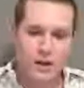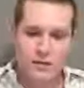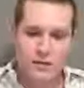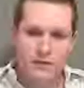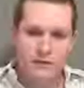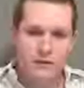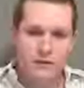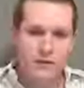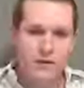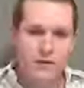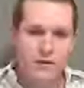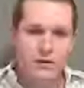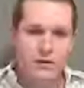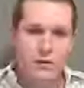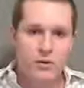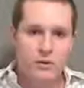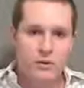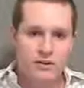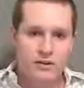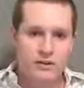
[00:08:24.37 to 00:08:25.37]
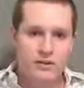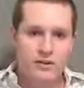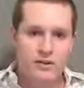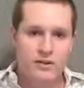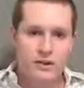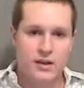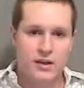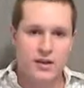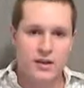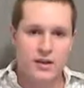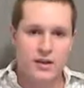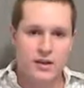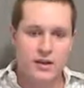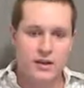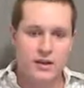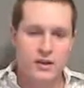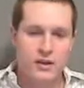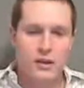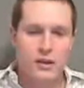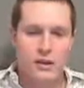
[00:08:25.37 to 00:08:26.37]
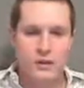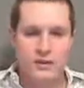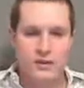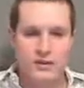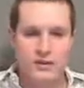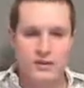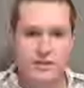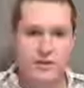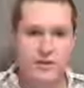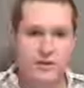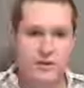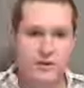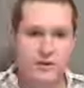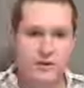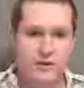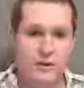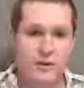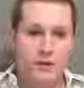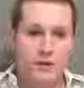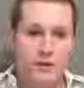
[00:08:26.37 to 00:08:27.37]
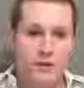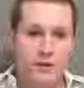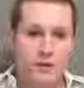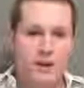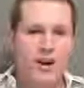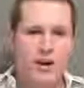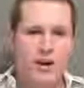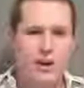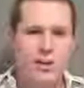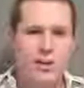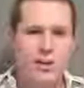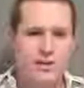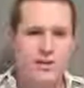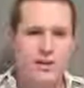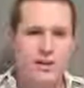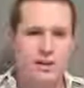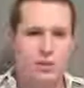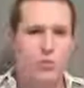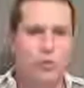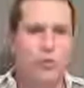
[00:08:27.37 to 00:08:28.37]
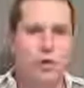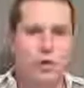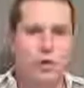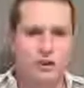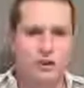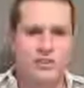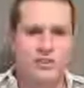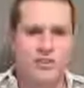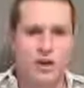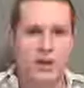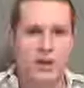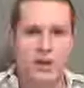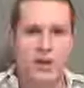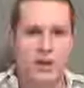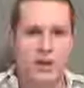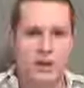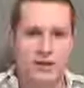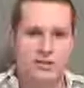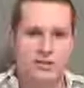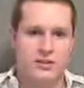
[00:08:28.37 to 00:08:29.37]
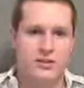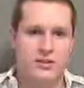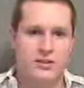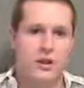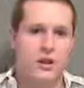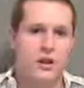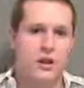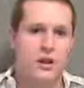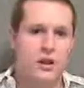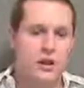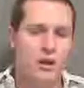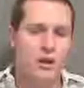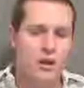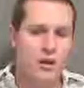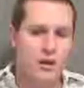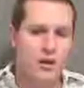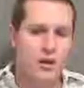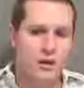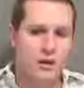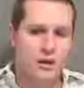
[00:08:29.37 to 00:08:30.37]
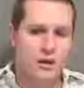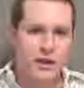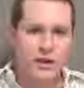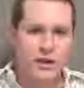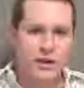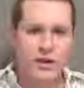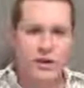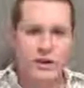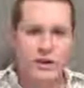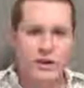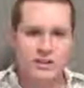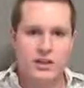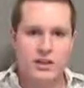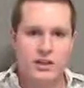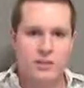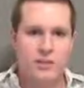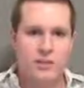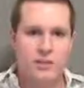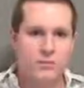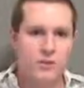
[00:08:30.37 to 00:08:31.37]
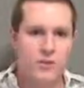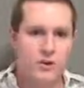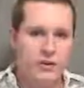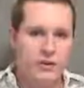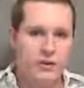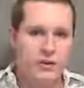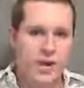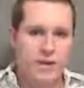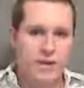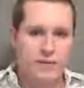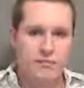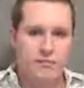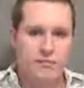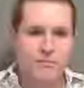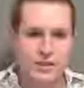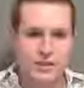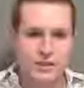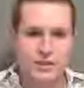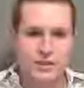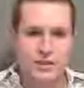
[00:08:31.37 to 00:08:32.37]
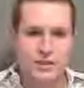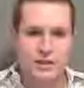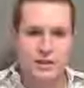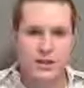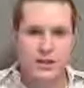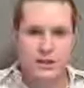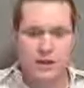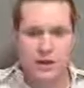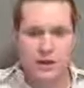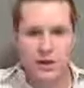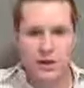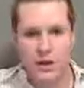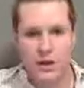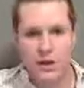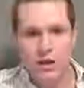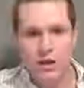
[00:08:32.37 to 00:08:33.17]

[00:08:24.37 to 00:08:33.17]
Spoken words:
They don't know what that's like. They don't know what it's like to pay for health care. They don't know what it's like to work a summer, actually. Okay, they don't know what it's like to work more than 8 months a year.